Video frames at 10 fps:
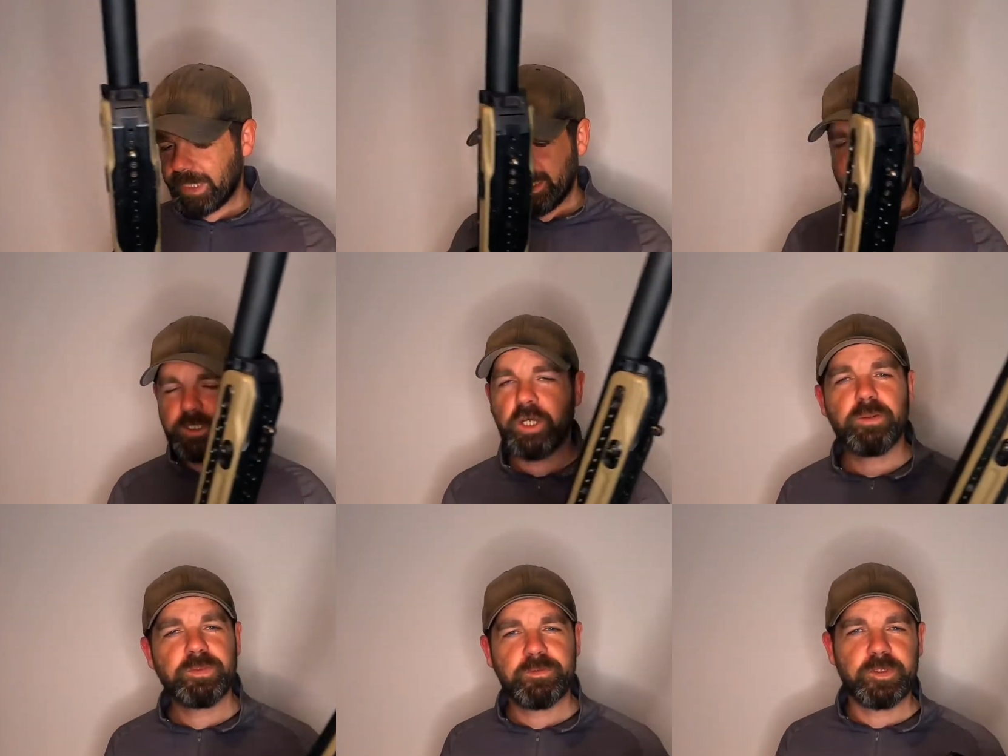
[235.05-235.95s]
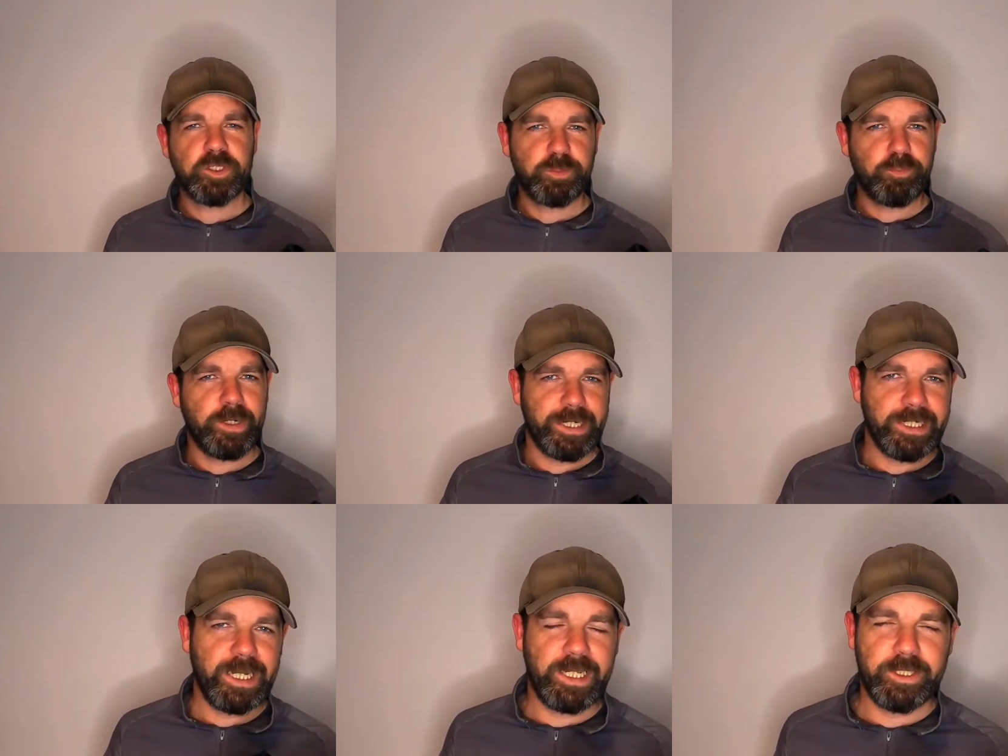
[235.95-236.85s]
In terms of the
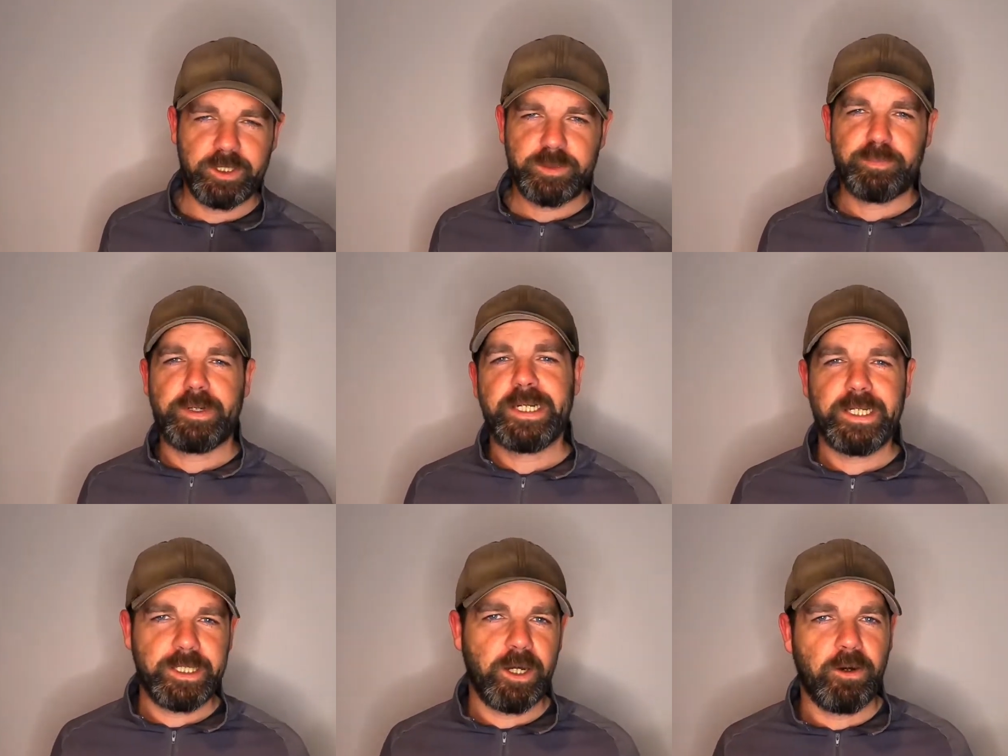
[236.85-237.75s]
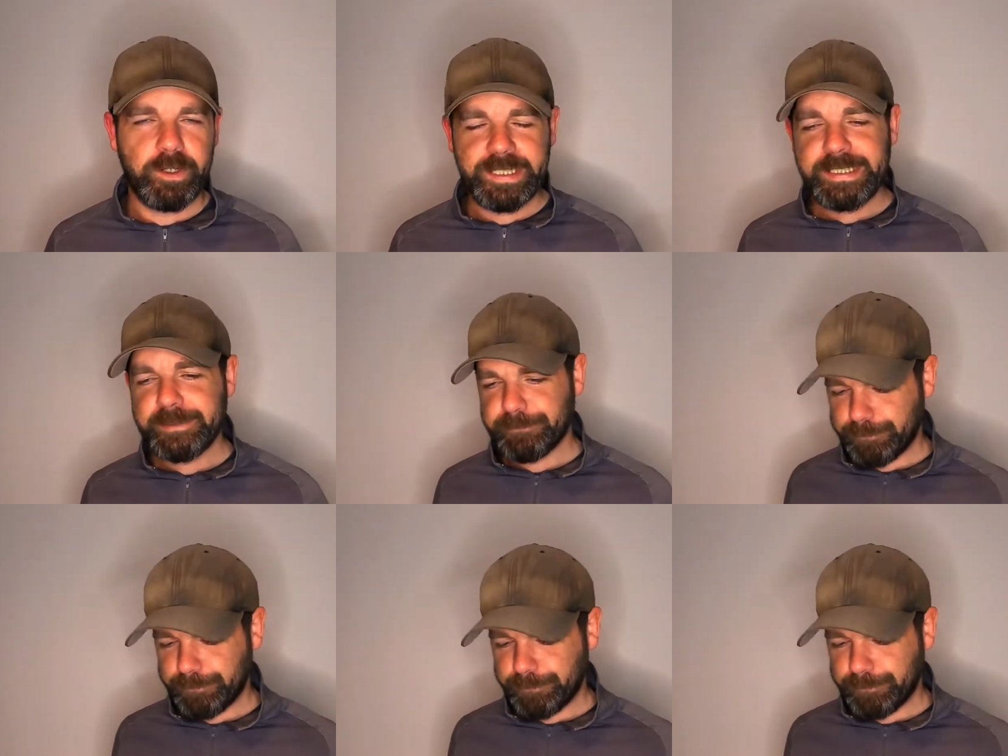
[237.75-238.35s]
spring and the spring guide,